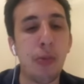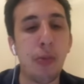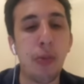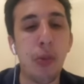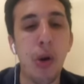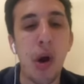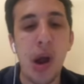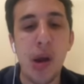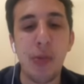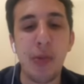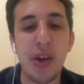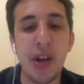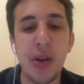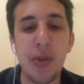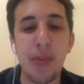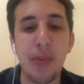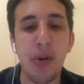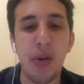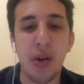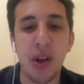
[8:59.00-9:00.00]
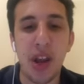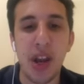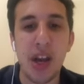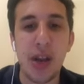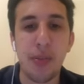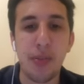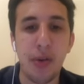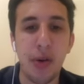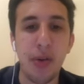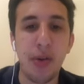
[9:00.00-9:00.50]
why would he block
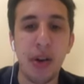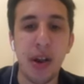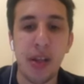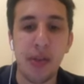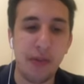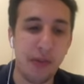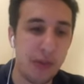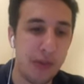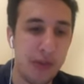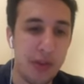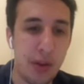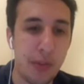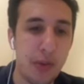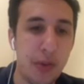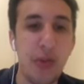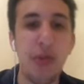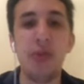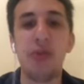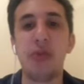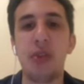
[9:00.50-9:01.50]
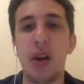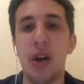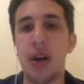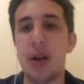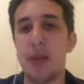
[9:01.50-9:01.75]
any progress for someone who's